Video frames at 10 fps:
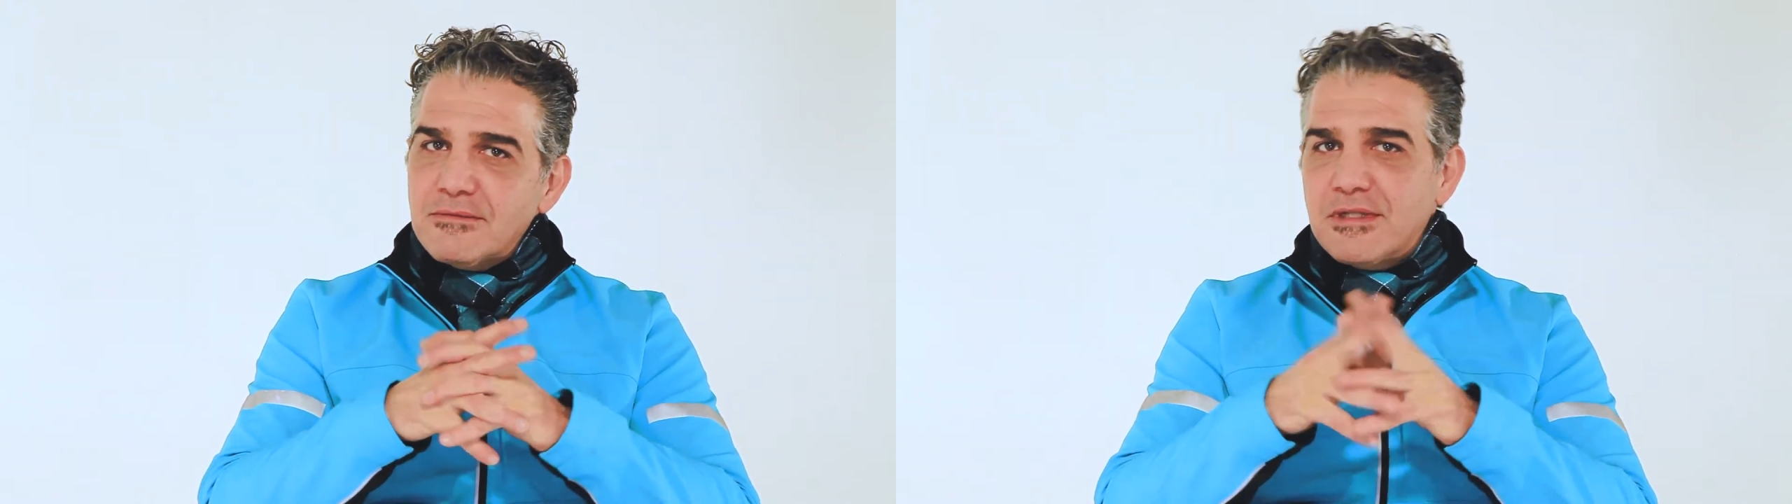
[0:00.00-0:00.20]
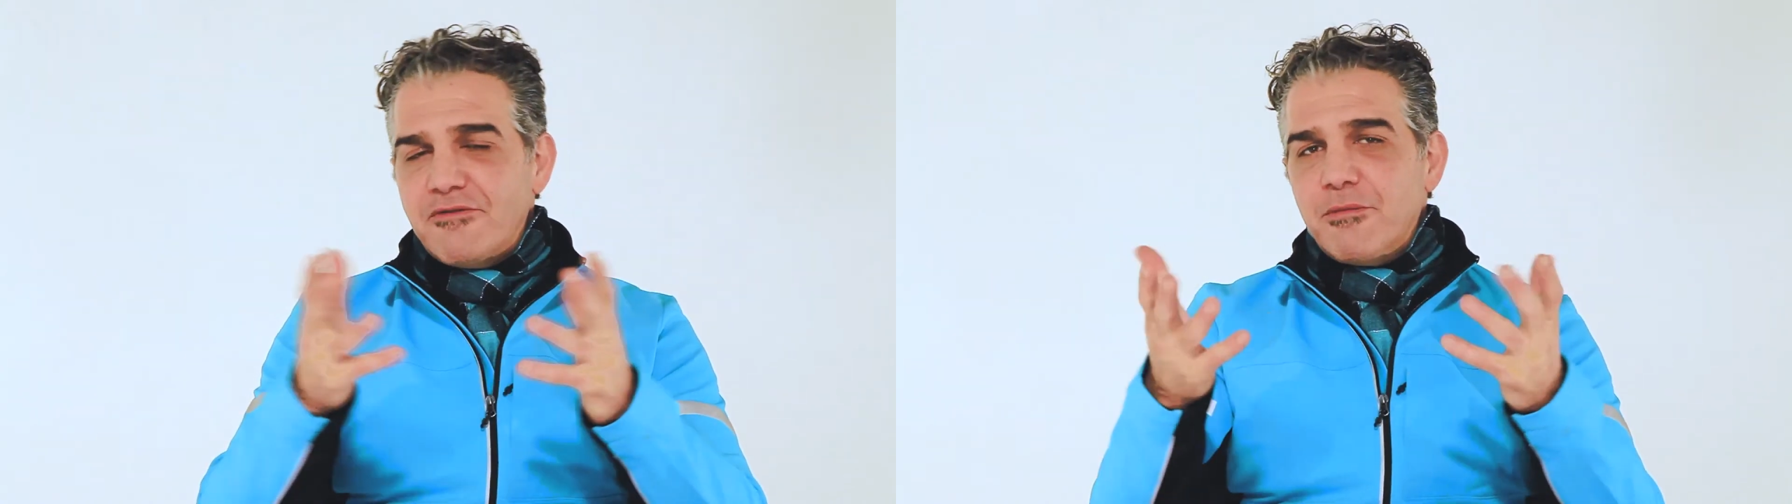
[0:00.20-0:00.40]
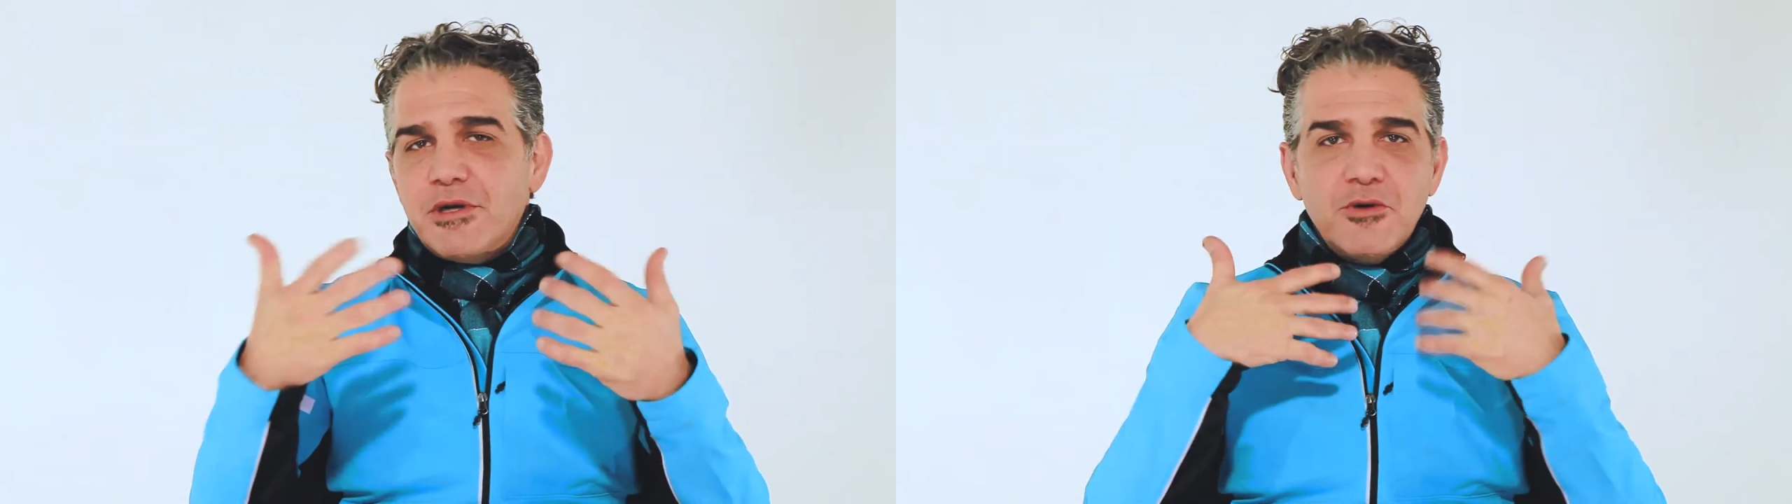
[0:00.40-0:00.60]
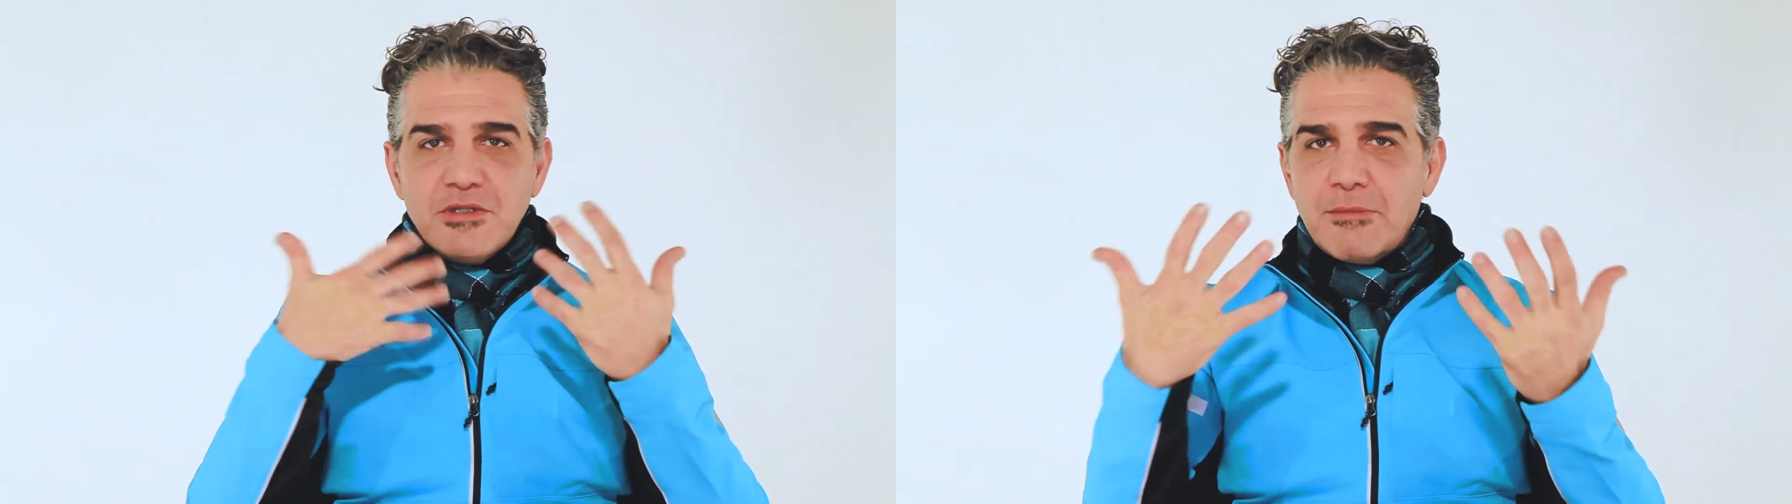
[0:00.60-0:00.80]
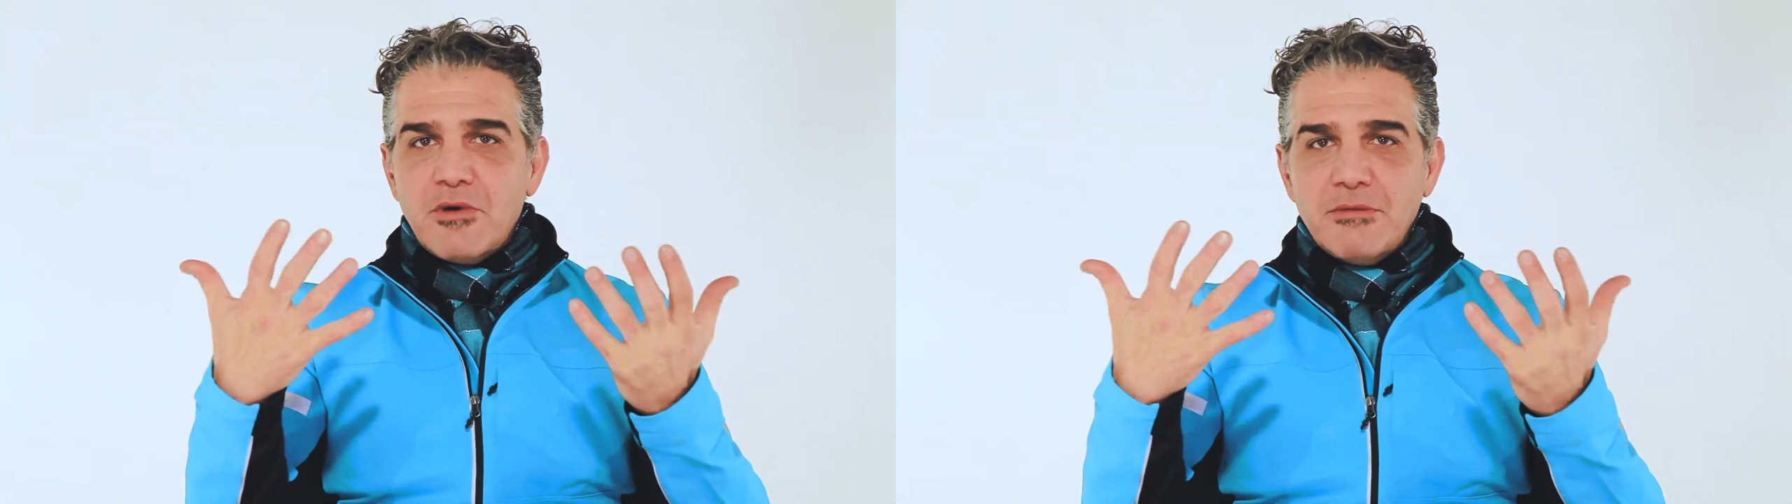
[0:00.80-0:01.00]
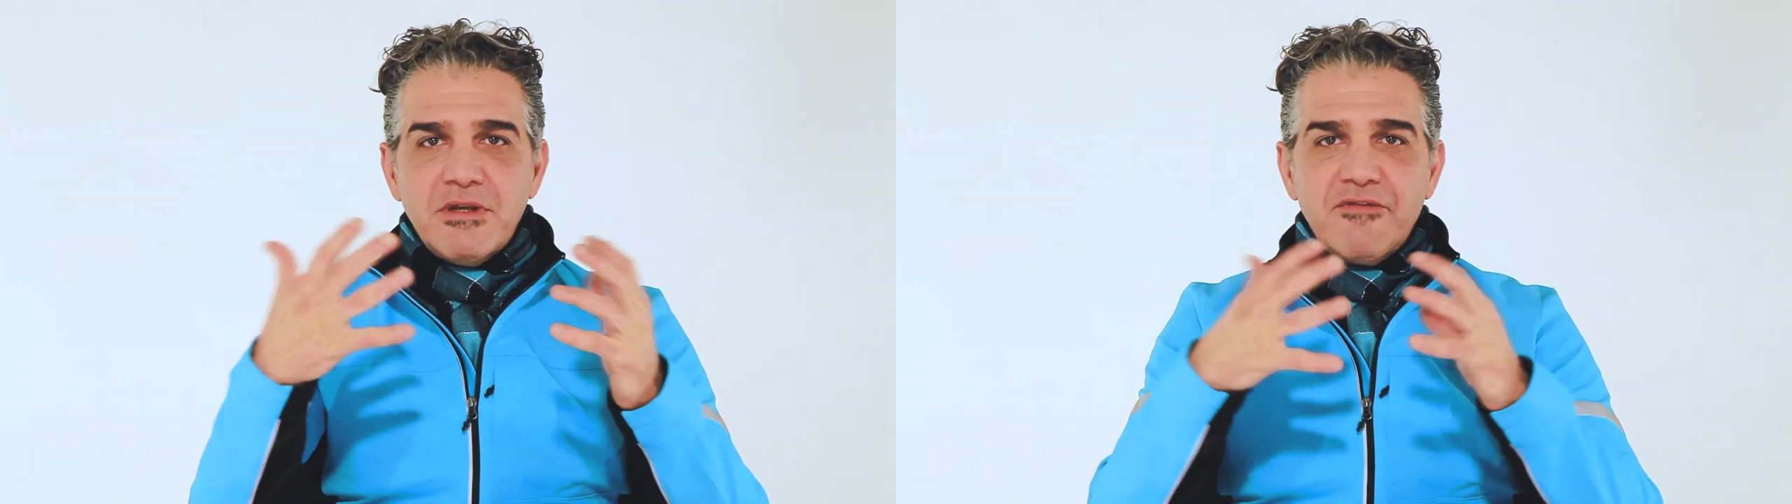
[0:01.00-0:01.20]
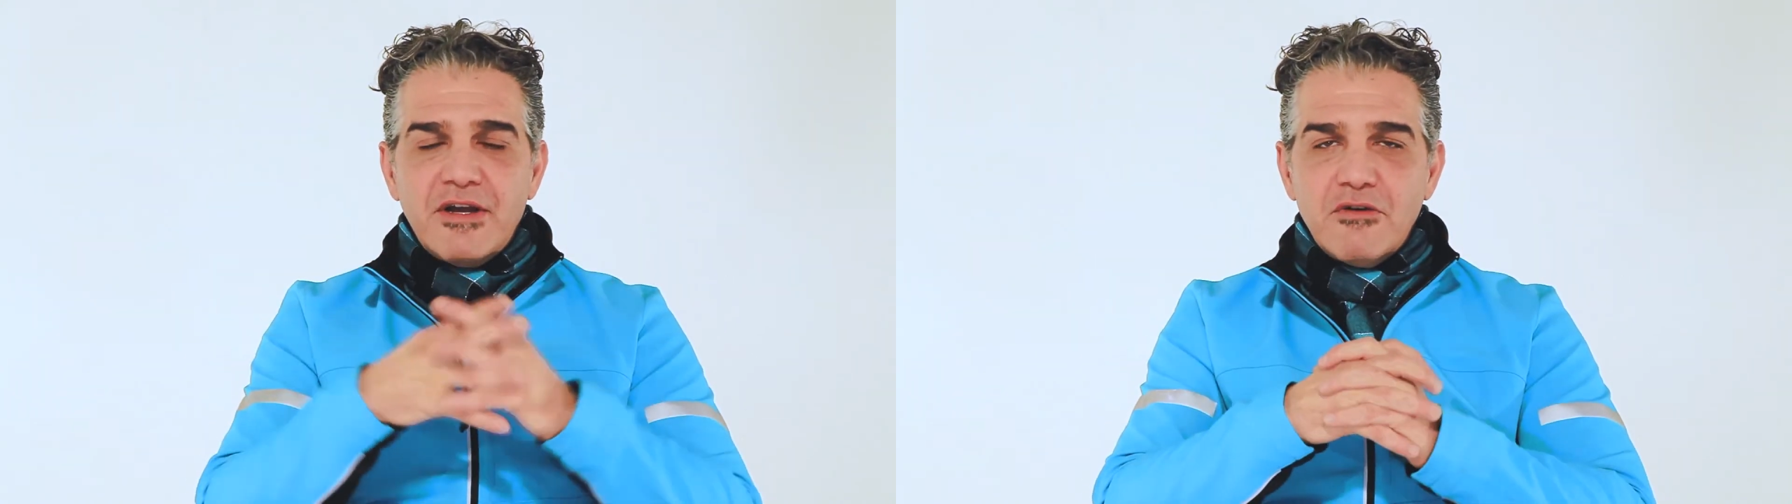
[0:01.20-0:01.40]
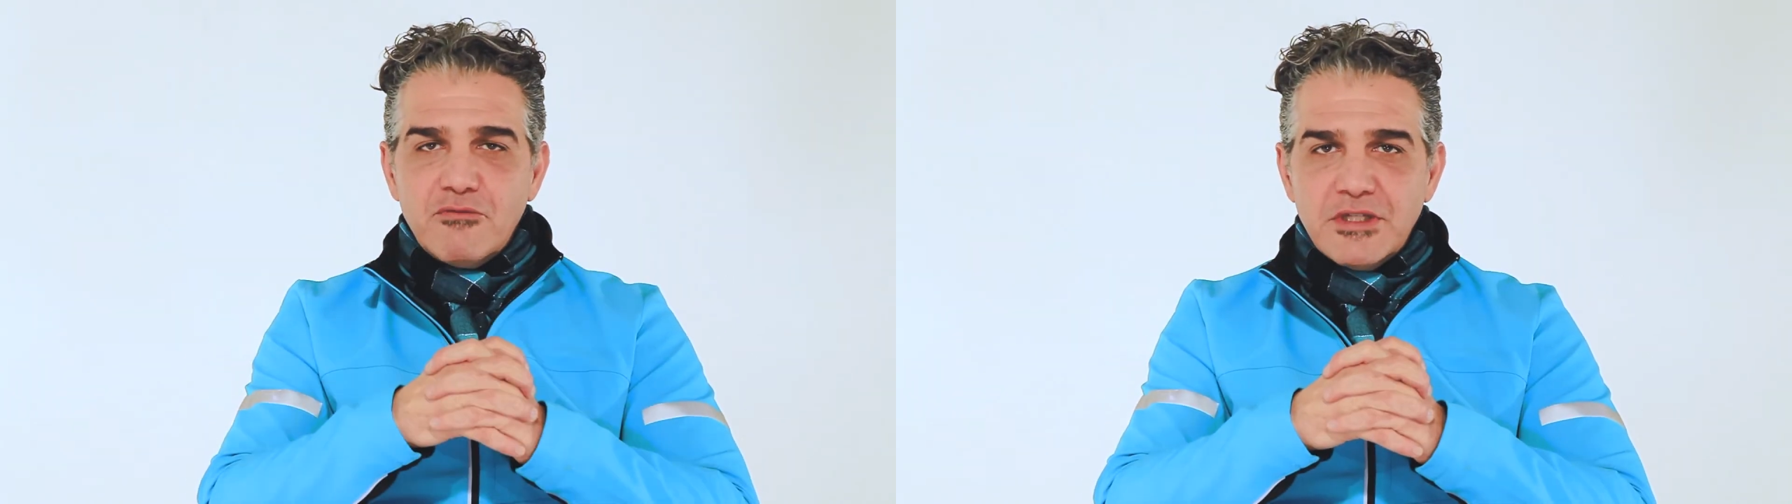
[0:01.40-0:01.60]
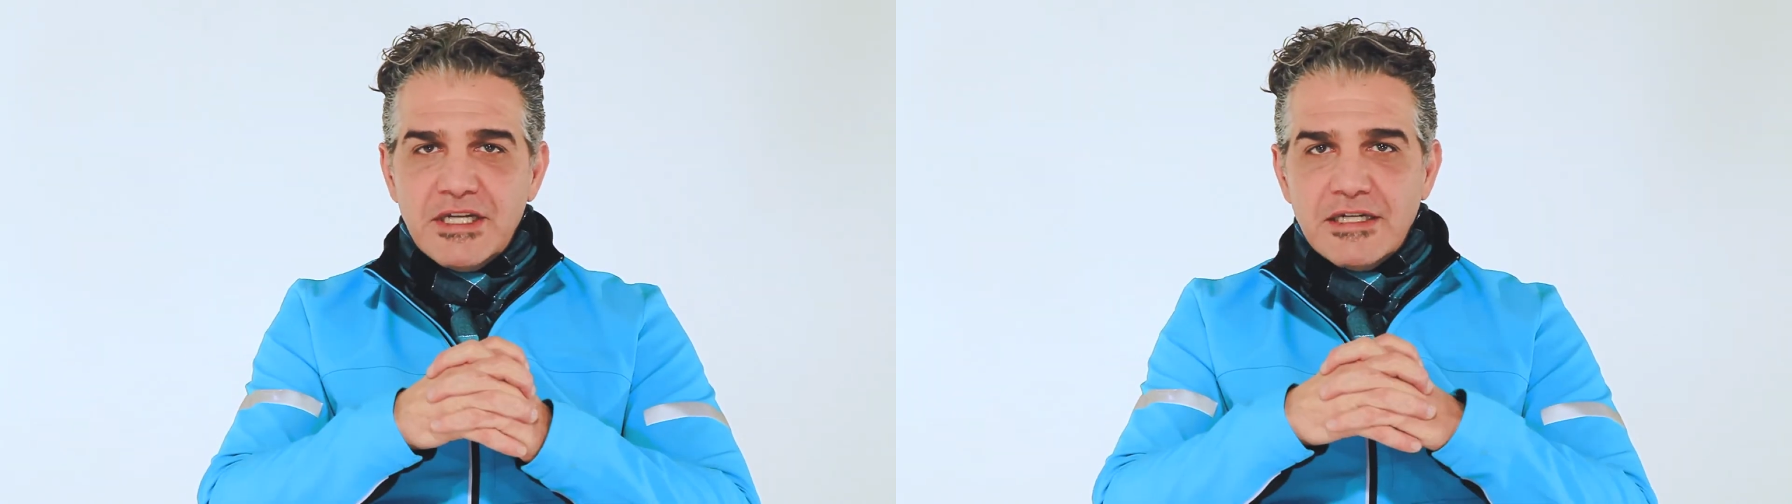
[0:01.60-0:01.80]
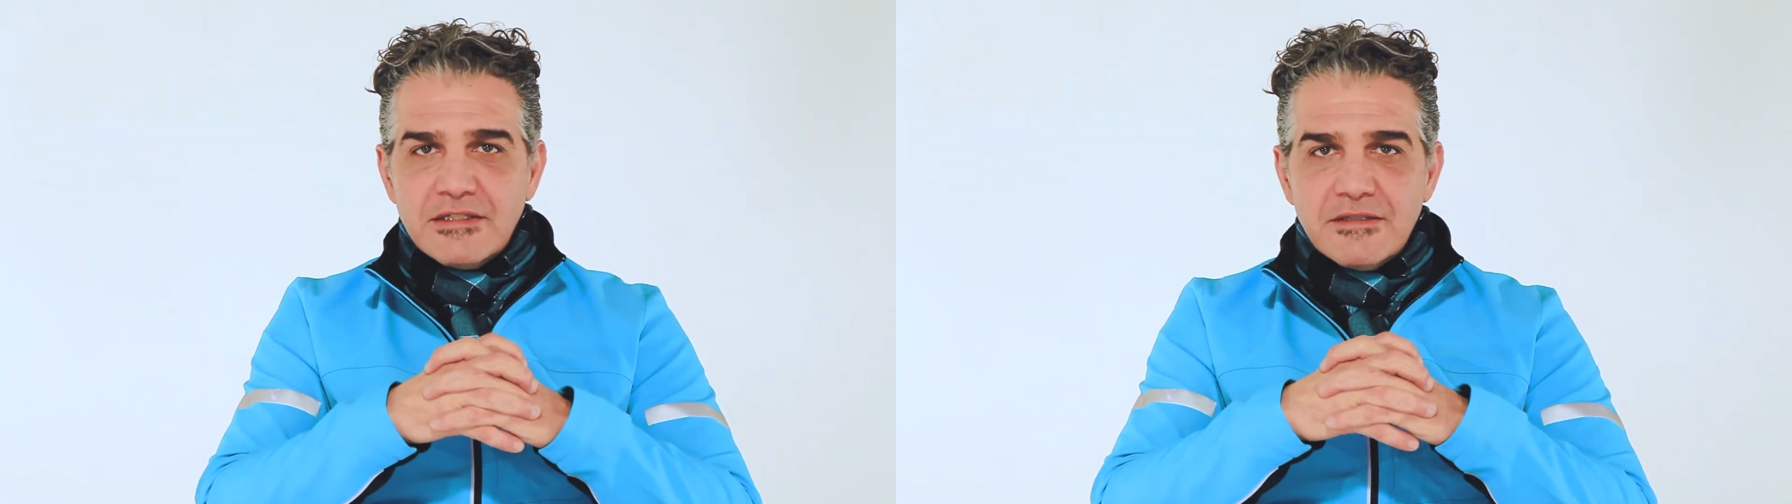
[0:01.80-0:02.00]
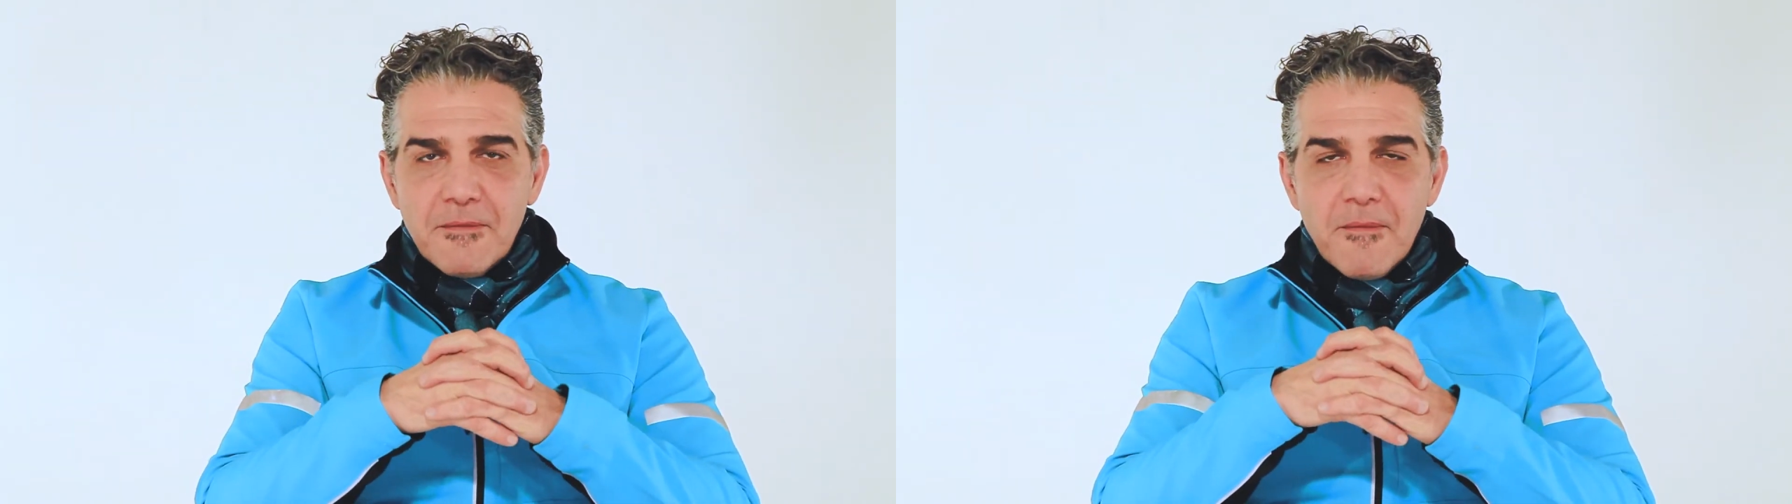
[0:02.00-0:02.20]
Well, everybody knows I'm not a big fan of root canals.